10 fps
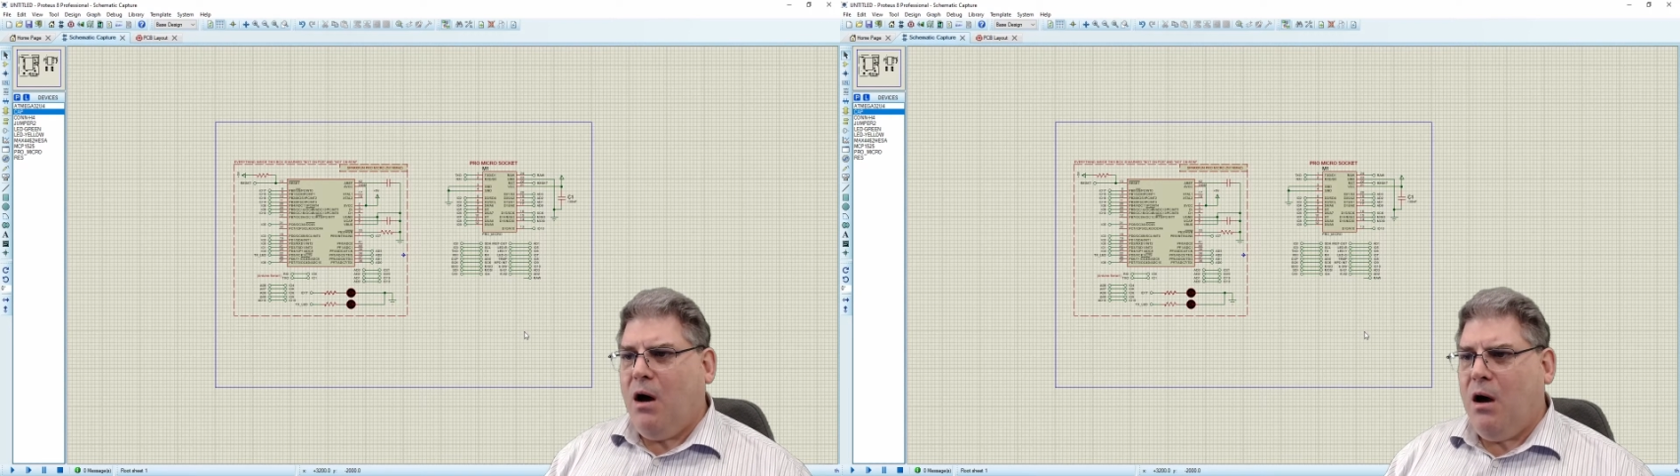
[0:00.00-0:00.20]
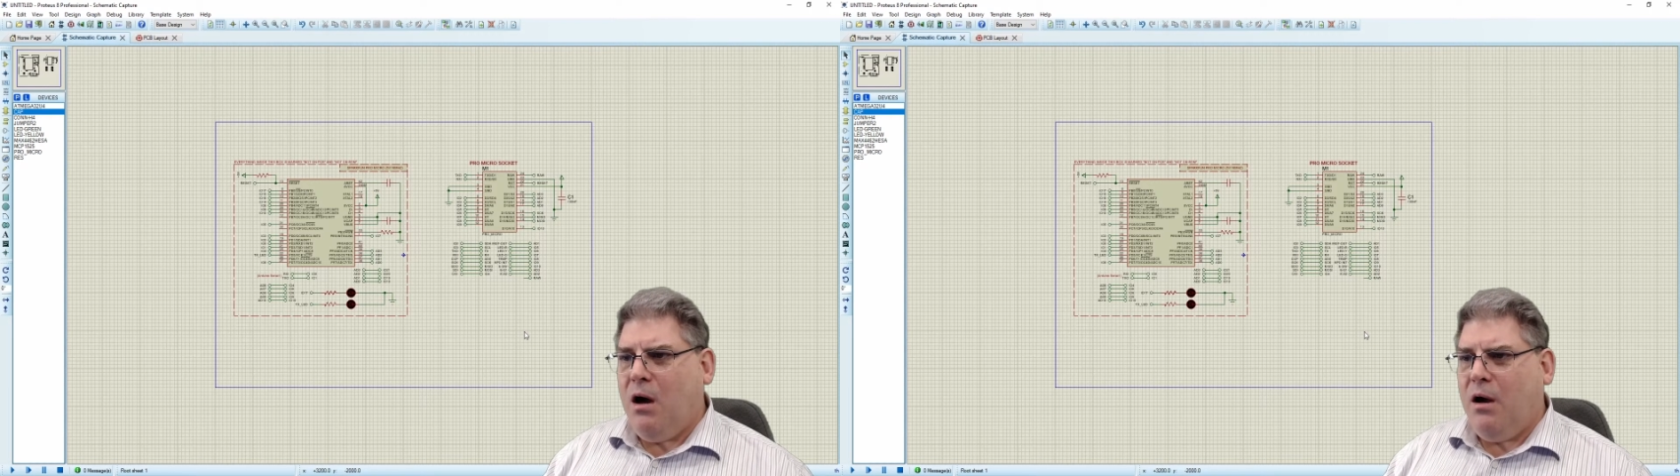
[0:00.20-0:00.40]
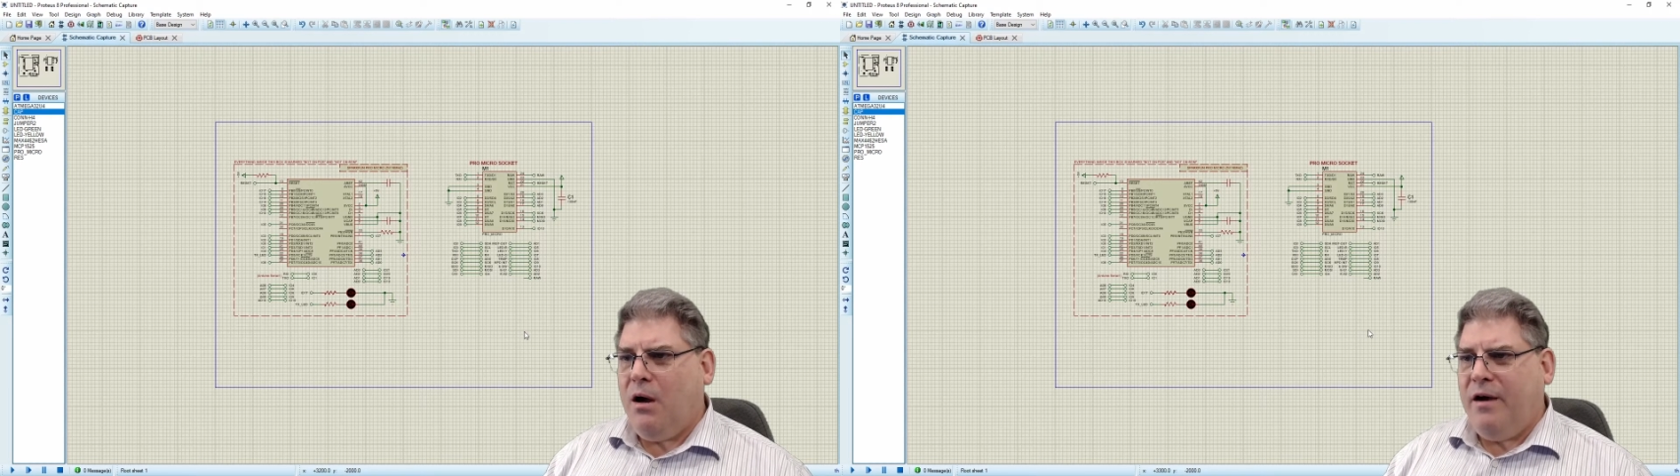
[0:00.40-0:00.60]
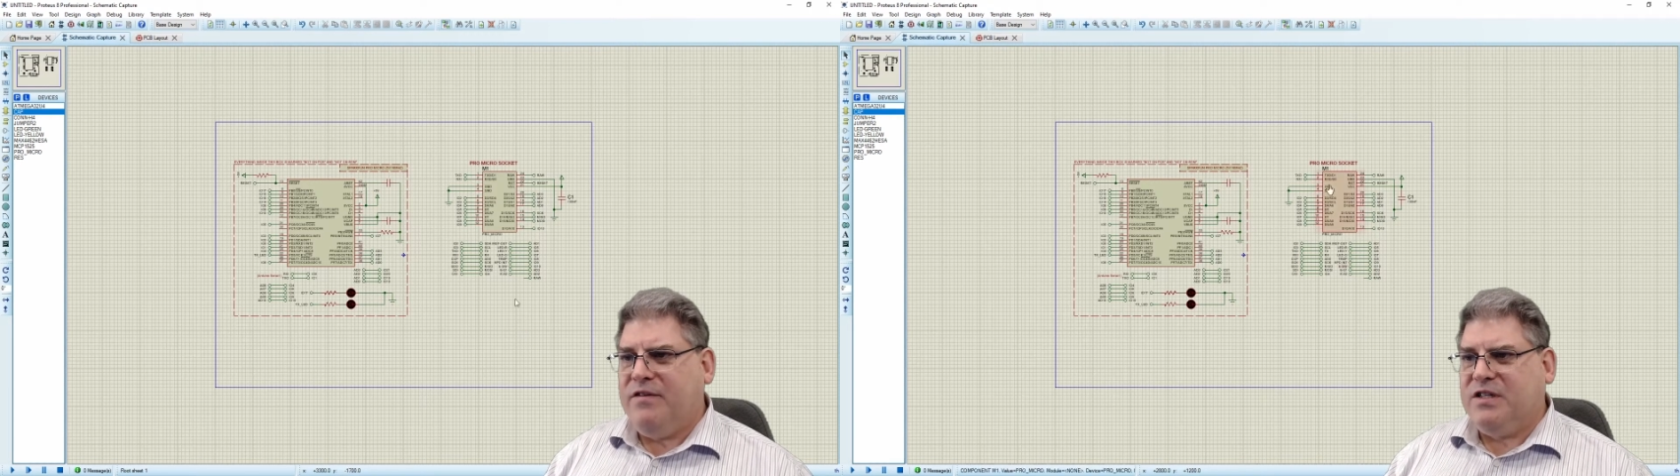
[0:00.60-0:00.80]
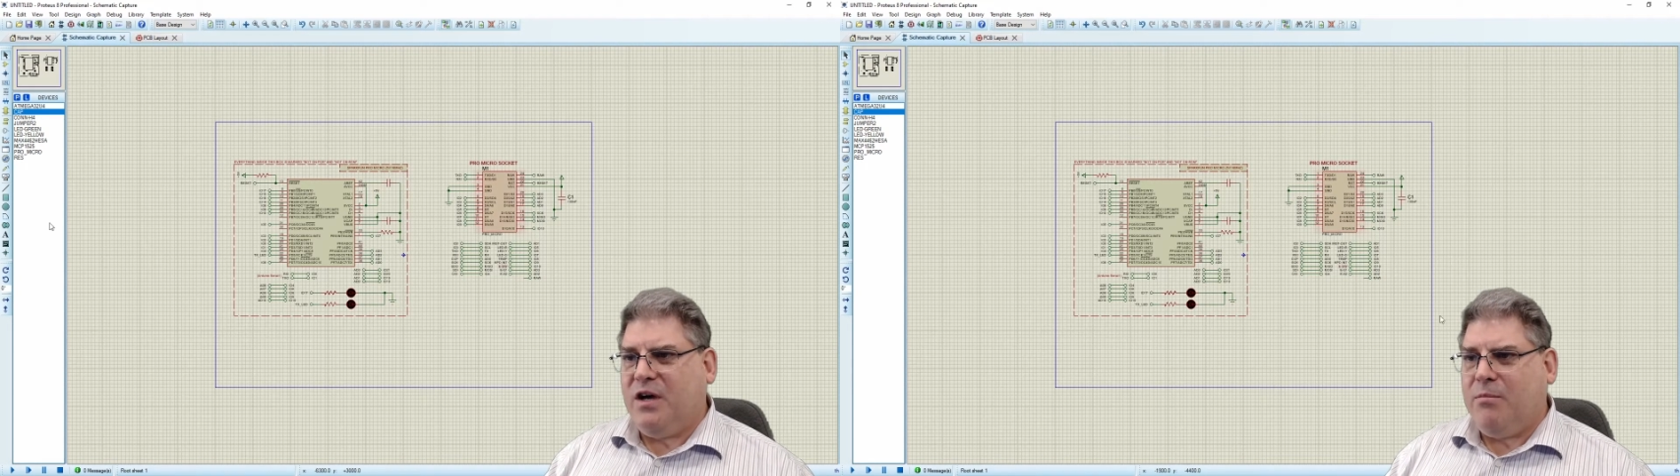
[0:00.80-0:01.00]

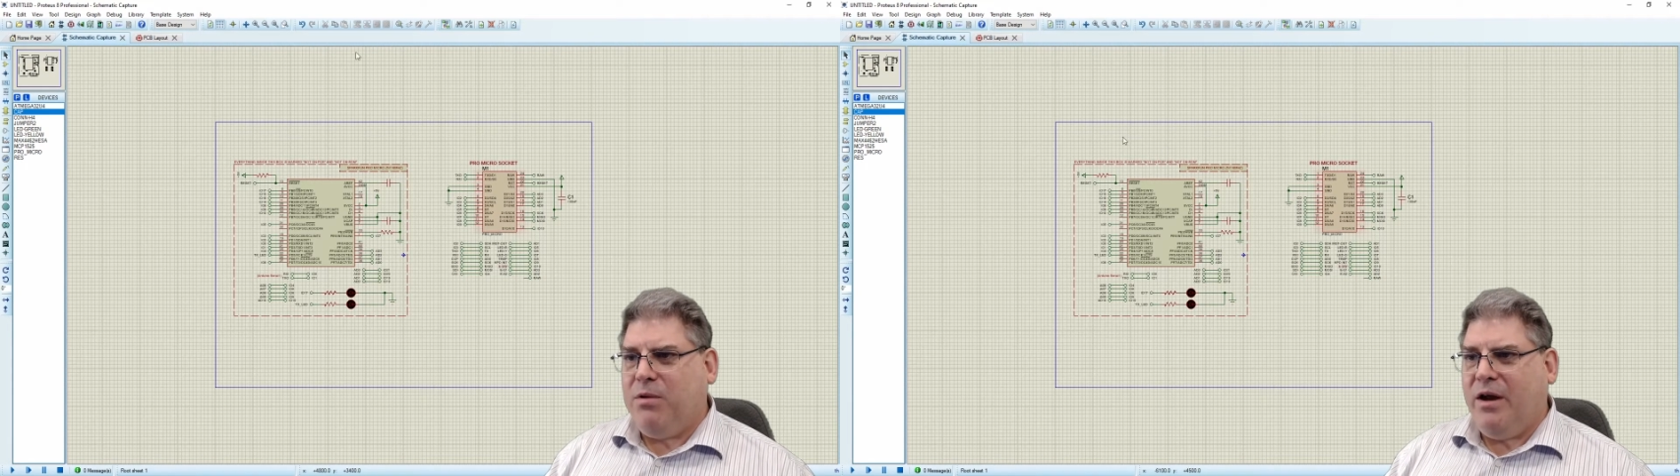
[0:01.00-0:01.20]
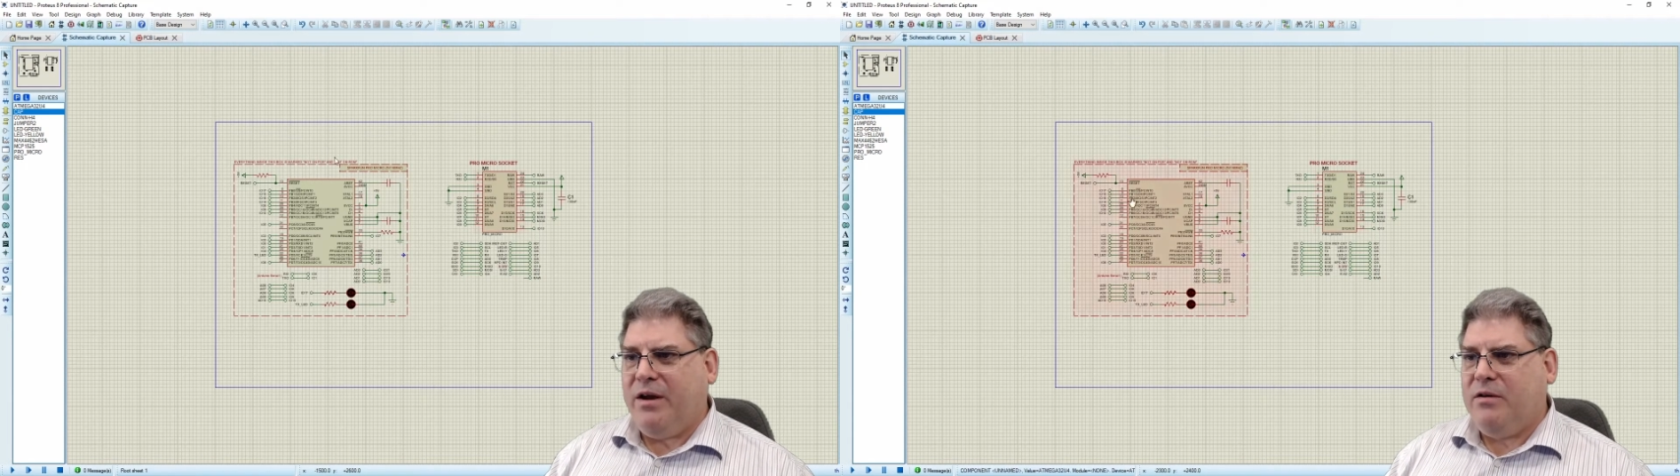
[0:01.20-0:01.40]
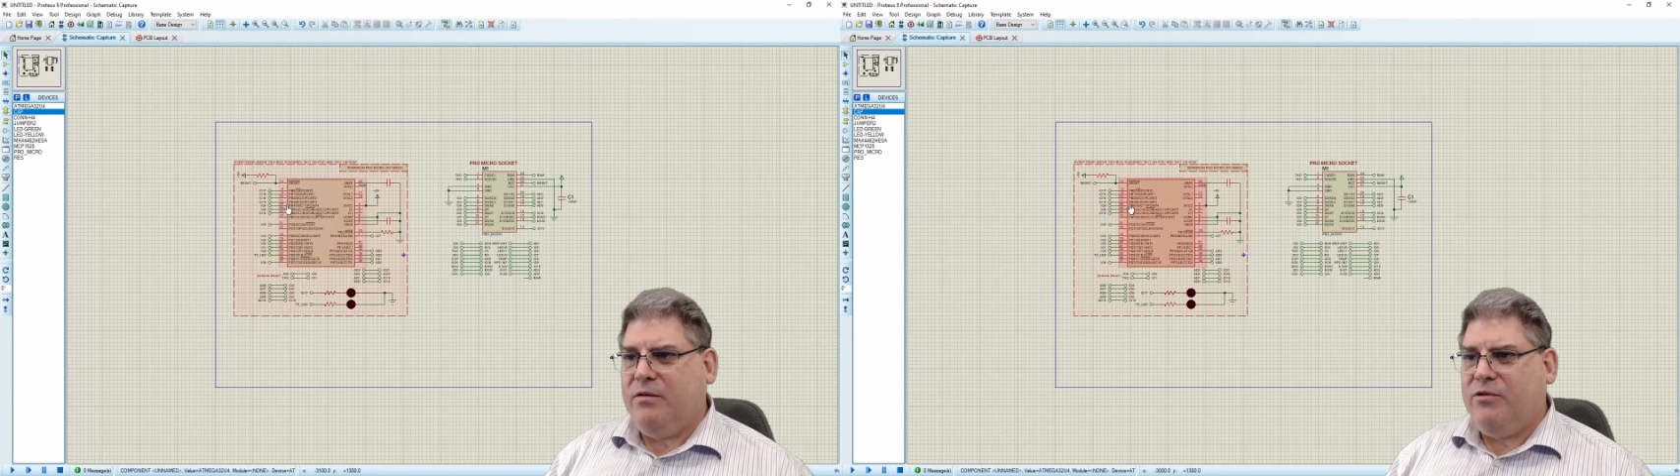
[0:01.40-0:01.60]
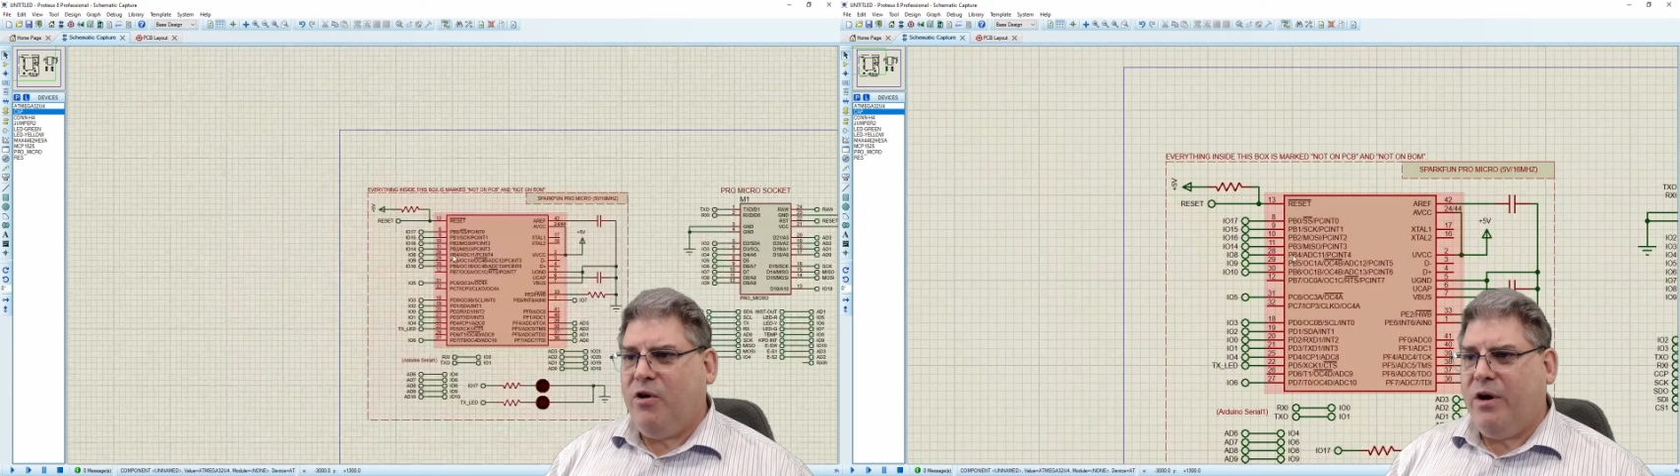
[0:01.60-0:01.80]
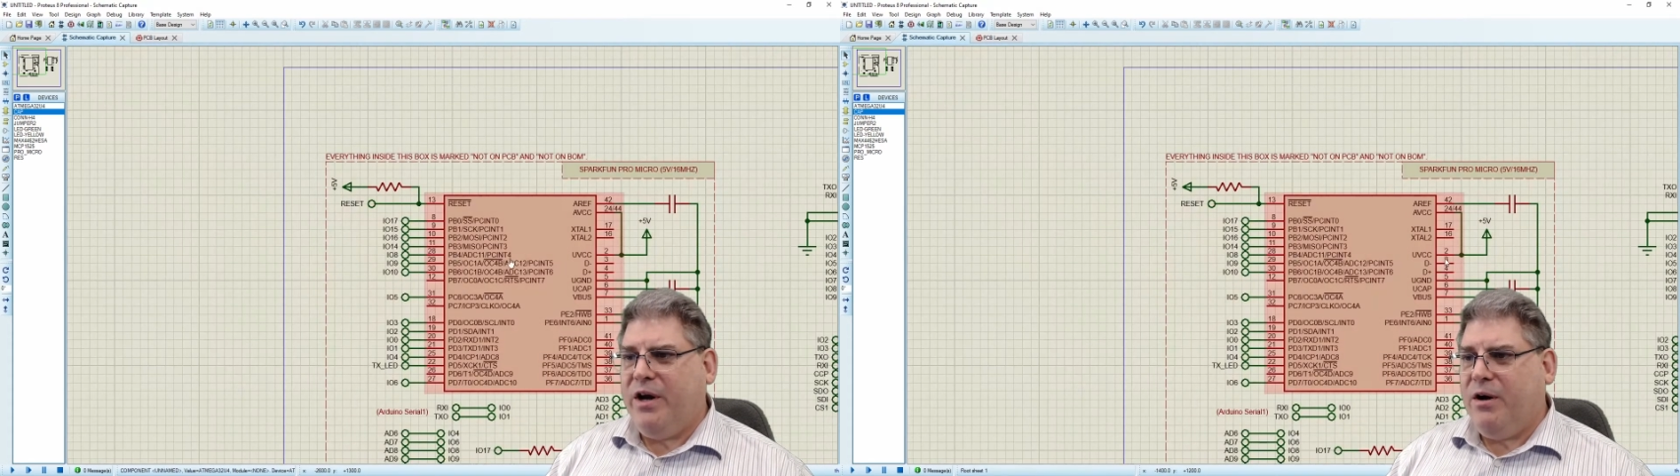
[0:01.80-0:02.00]
I've just got a blank
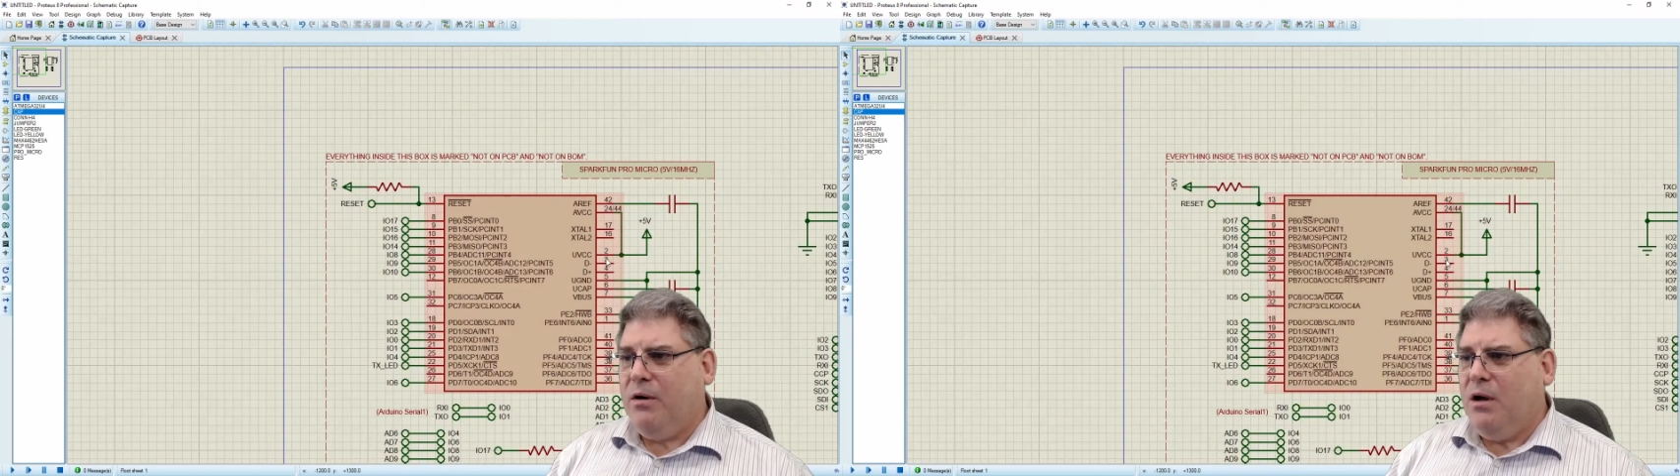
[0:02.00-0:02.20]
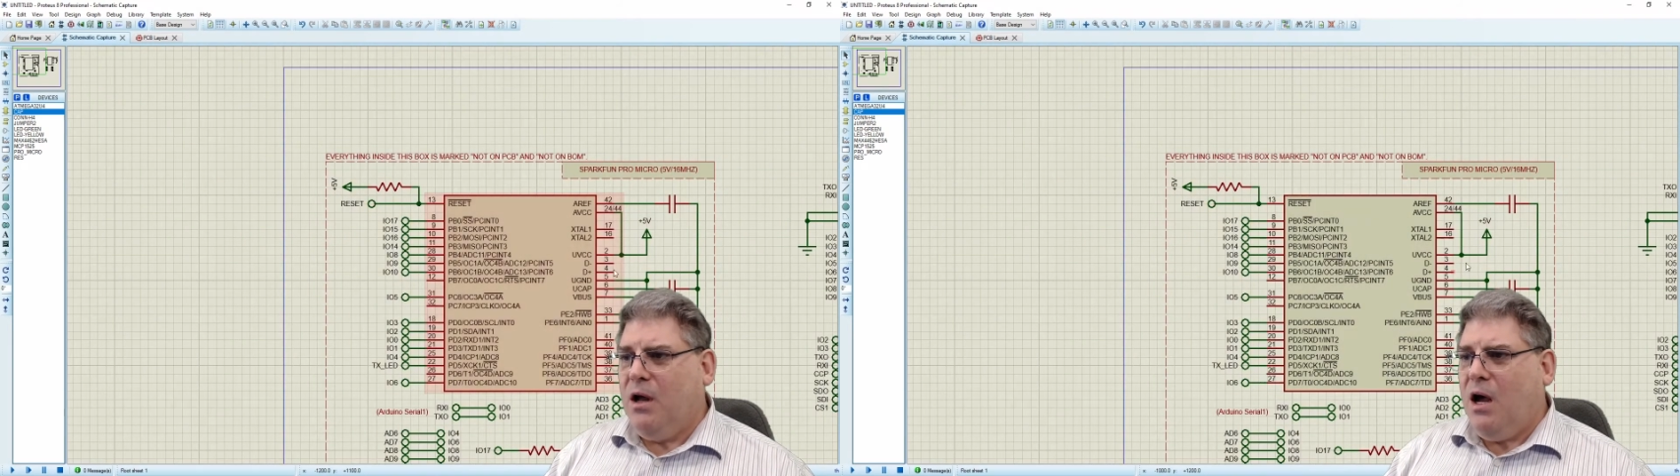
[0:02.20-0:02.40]
drawing here.